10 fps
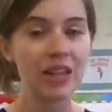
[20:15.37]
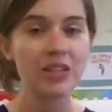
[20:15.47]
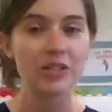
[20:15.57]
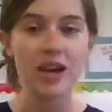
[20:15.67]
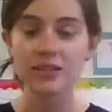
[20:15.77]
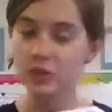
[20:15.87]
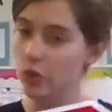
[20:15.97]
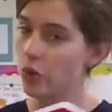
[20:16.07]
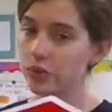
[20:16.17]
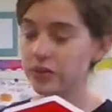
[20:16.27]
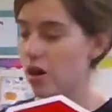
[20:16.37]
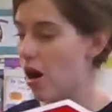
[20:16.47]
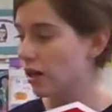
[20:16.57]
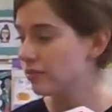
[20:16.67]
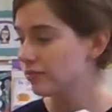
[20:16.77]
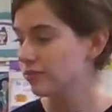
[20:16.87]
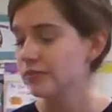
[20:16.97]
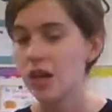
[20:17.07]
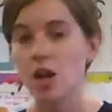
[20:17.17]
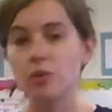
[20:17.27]
That's the whole song.
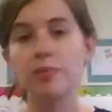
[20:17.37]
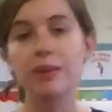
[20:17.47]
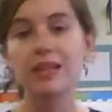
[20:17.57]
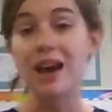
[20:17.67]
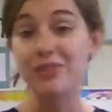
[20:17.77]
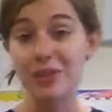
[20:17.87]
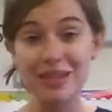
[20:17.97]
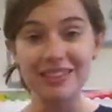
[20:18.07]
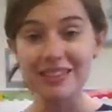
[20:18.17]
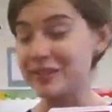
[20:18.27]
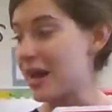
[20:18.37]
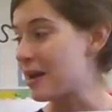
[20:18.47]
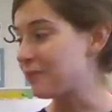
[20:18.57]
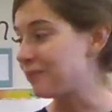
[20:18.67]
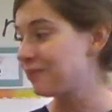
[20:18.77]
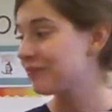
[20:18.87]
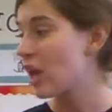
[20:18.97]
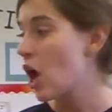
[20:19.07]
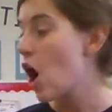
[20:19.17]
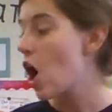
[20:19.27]
Repeat after me this time.
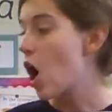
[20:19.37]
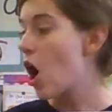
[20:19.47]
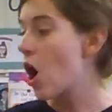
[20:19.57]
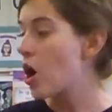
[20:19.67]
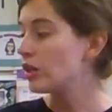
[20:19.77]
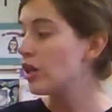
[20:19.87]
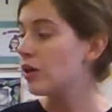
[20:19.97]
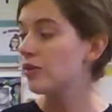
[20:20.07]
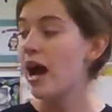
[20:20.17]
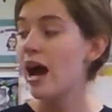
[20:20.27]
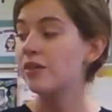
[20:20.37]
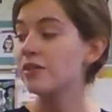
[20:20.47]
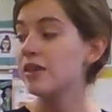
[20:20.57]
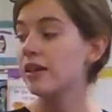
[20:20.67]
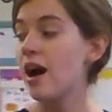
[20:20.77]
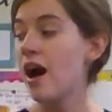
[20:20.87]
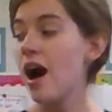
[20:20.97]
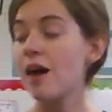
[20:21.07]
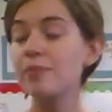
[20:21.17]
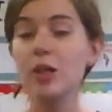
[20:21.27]
All around the
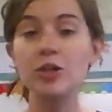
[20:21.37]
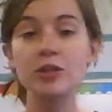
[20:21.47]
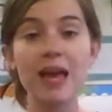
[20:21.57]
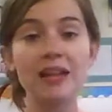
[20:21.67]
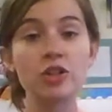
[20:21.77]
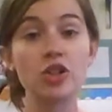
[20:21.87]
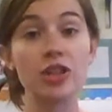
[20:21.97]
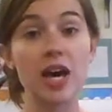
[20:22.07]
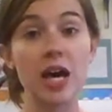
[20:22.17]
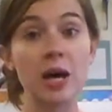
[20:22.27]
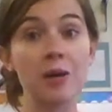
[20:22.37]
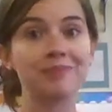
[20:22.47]
cobbler's bench, the